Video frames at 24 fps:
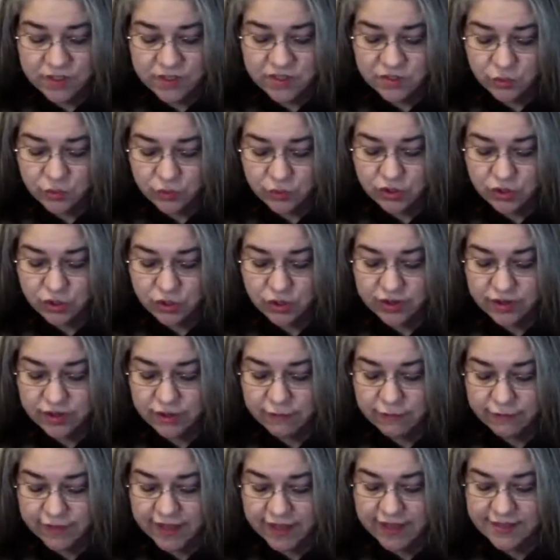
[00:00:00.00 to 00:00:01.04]
soldier in the
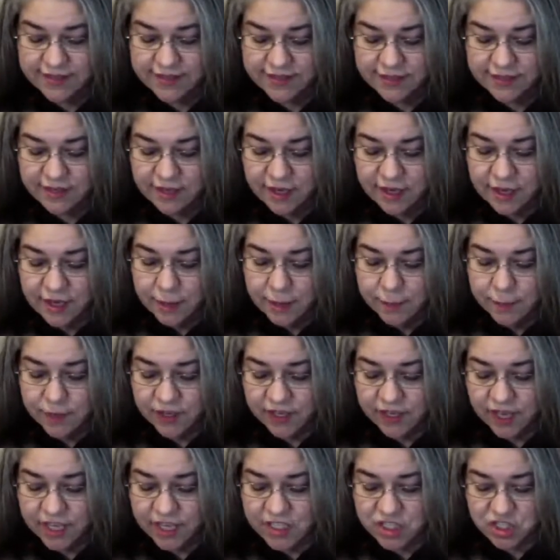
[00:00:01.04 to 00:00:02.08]
face
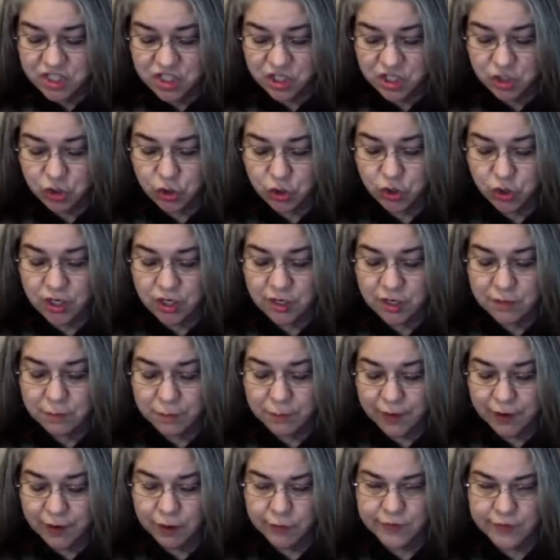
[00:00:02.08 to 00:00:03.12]
because she couldn't
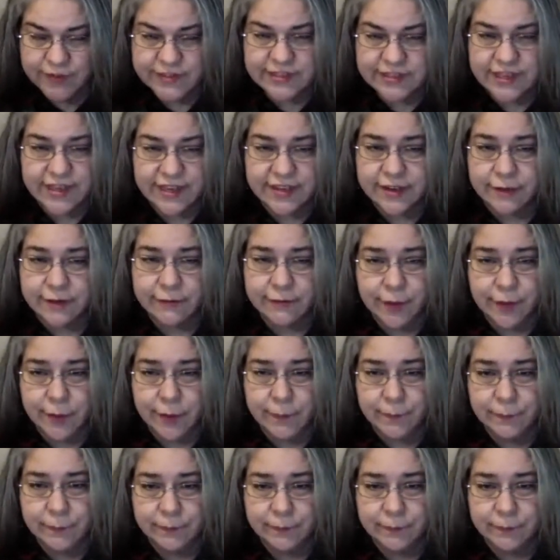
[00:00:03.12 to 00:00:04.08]
bear the sight of them.